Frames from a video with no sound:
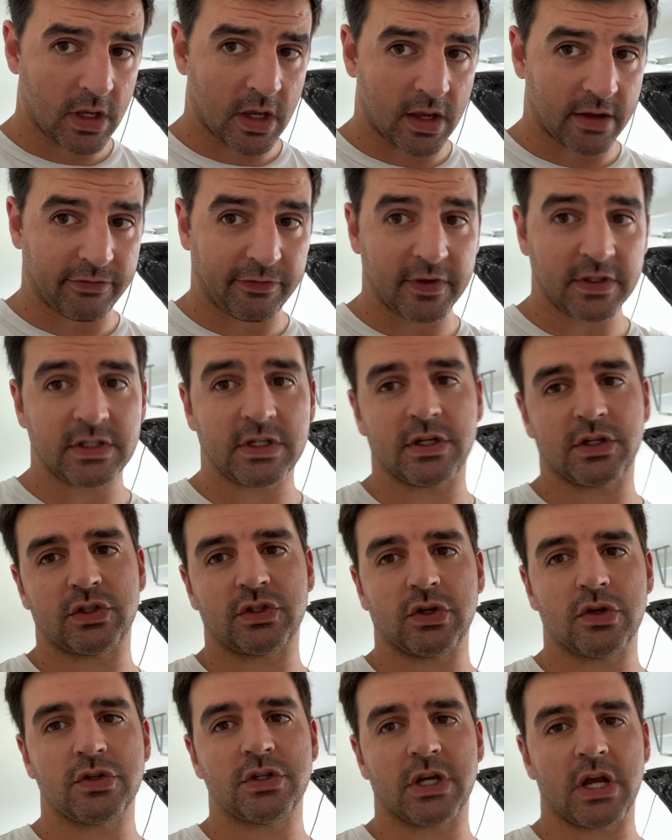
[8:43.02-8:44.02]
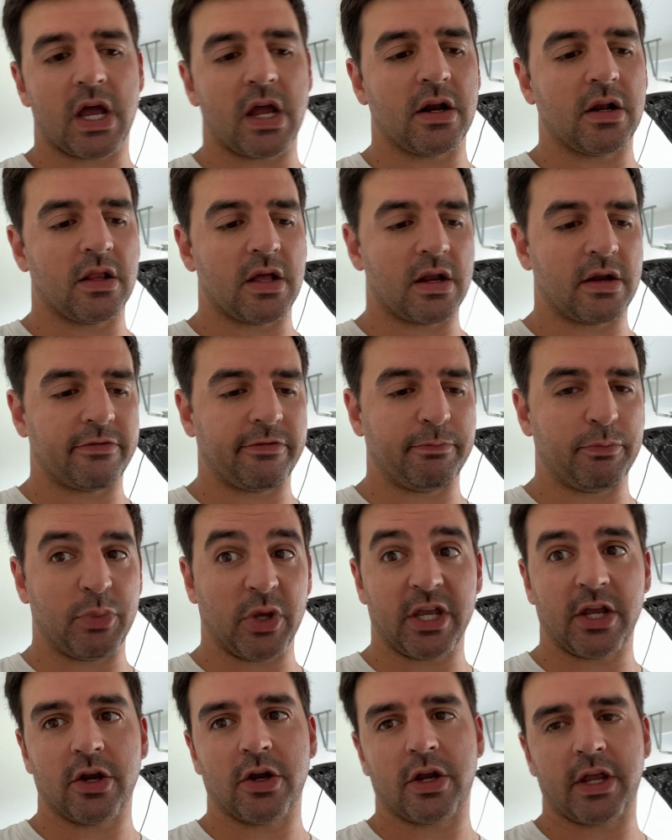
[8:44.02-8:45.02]
fixing a surging idle on a
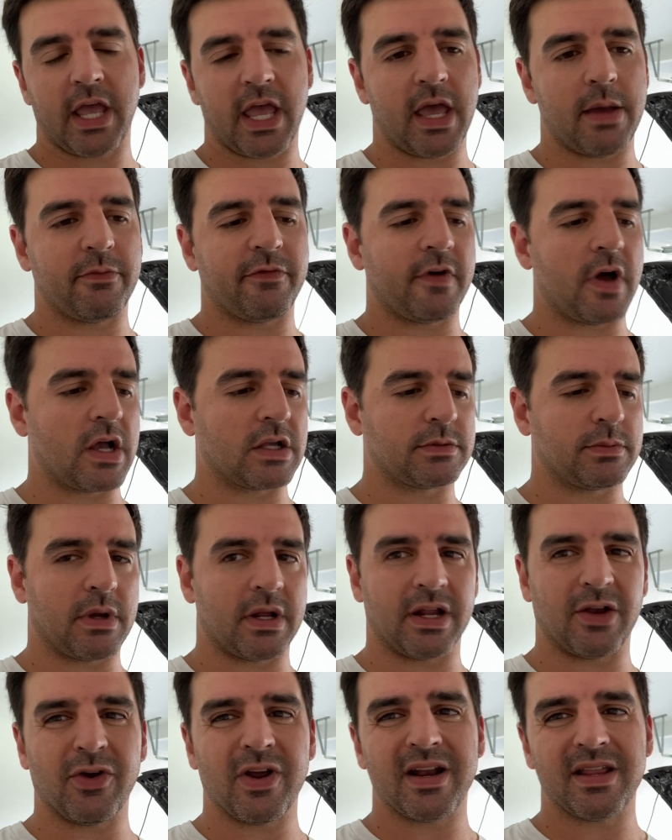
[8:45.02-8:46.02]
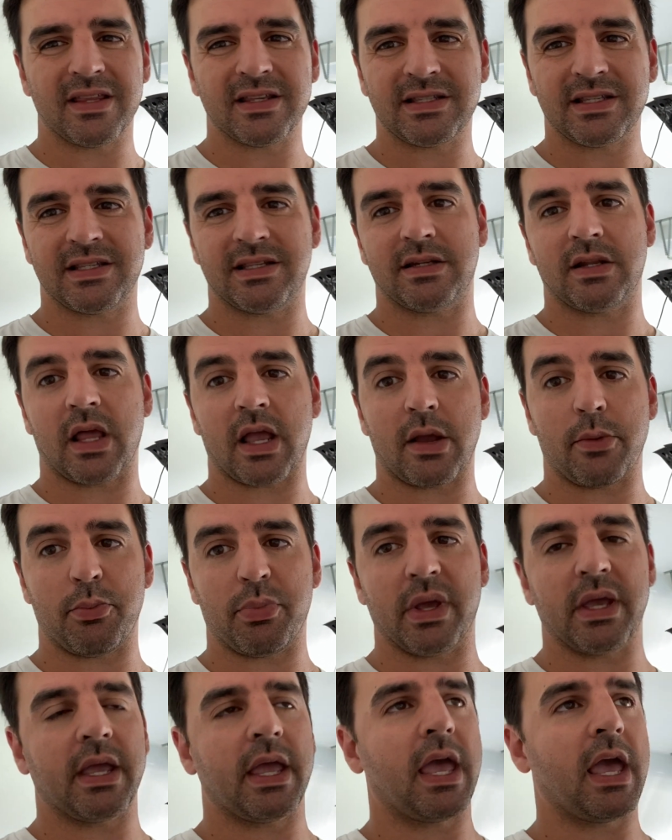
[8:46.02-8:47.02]
bigger cam Foxbody. Granted, this isn't like a
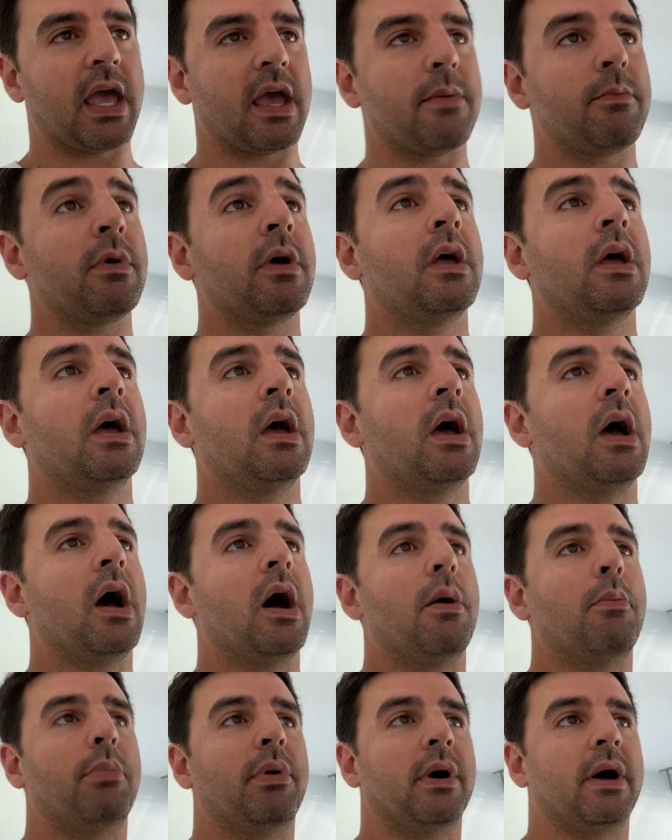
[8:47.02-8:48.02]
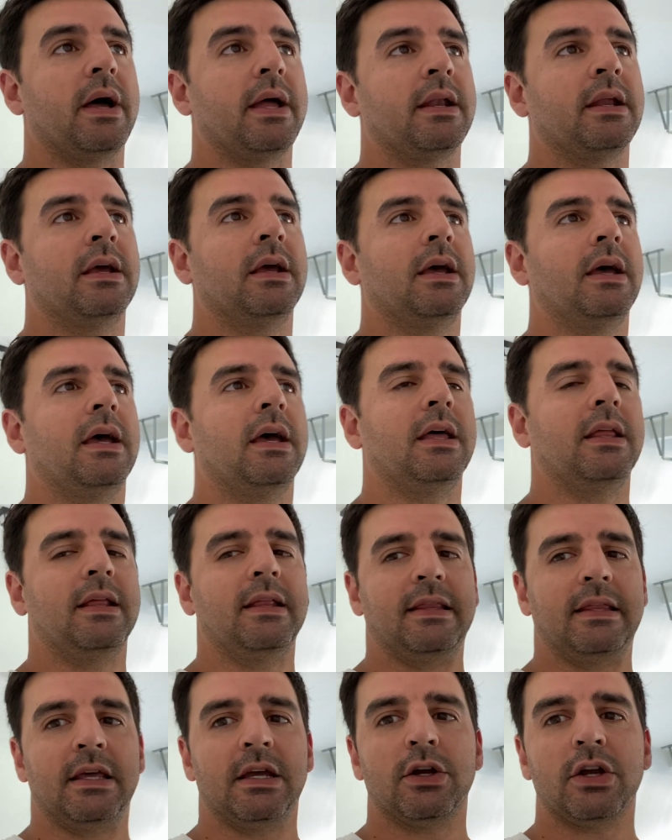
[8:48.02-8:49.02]
big cam, but
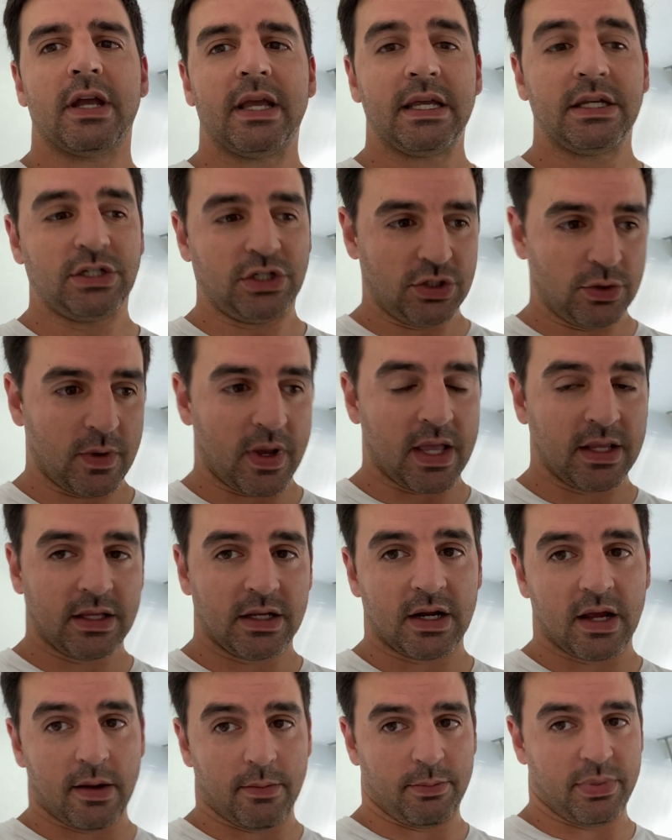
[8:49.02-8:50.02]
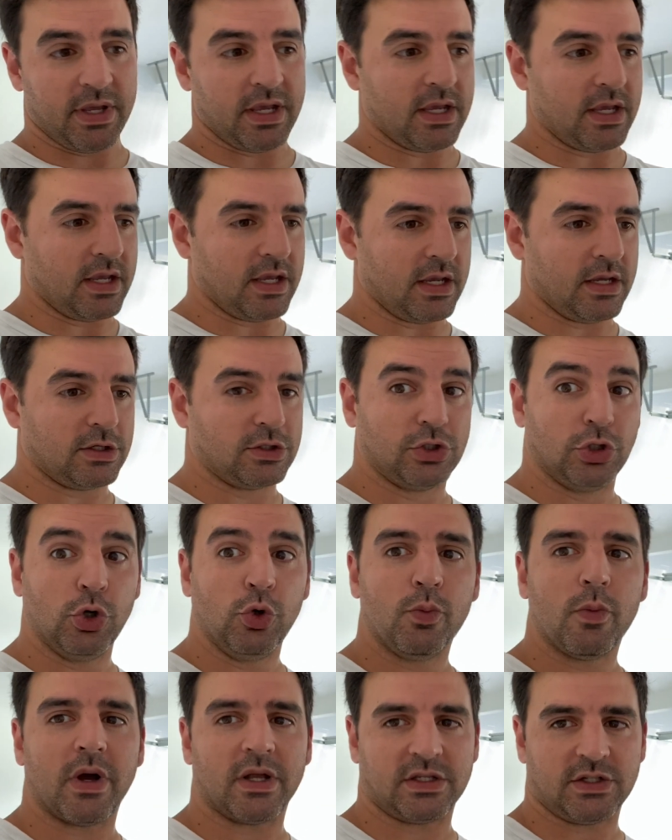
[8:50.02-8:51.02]
their issue ended up being too
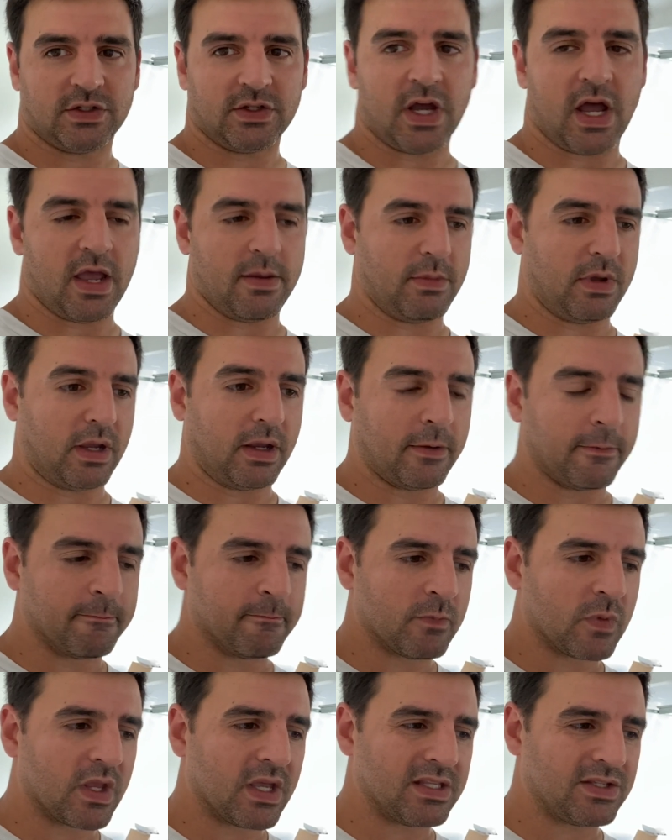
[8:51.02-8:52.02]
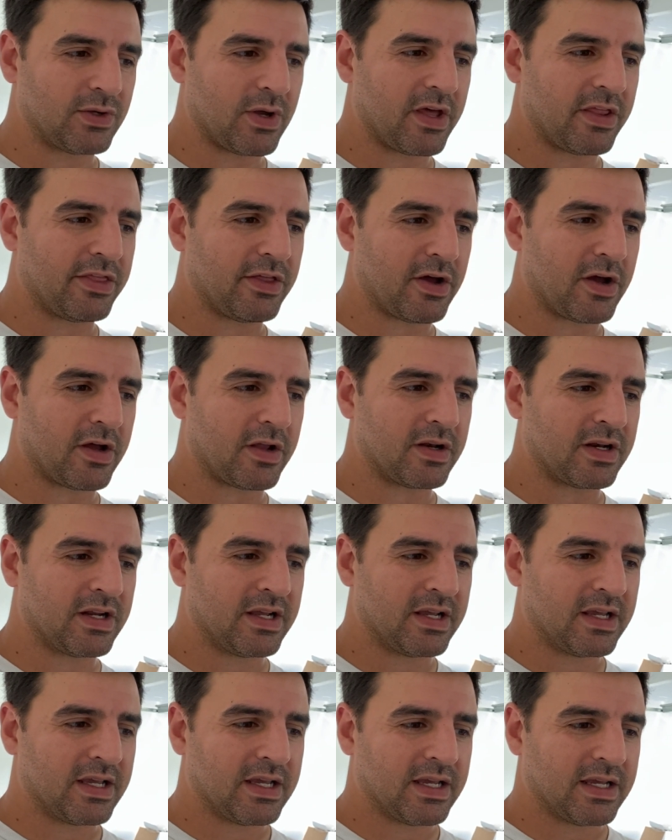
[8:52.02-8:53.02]
much timing. And so I thought,
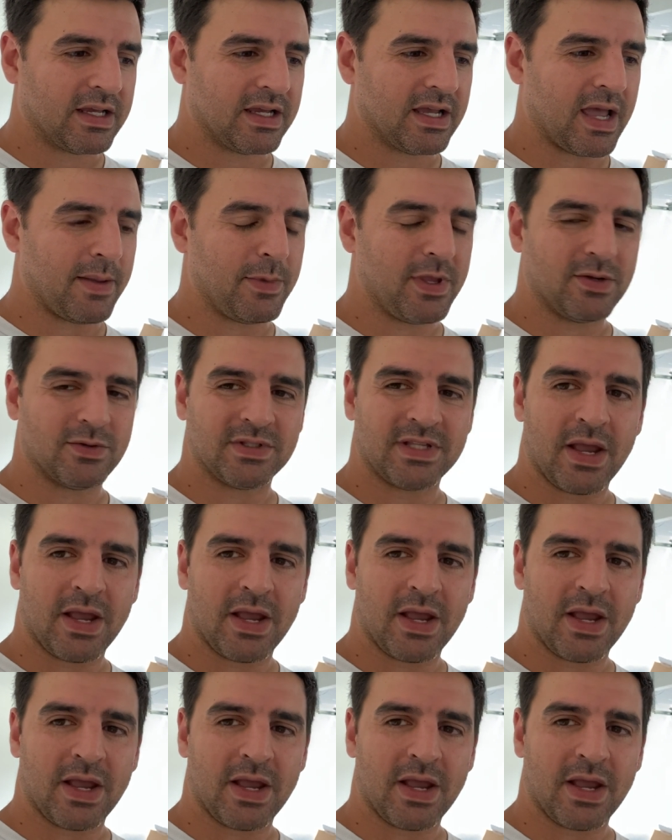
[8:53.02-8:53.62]
I mean,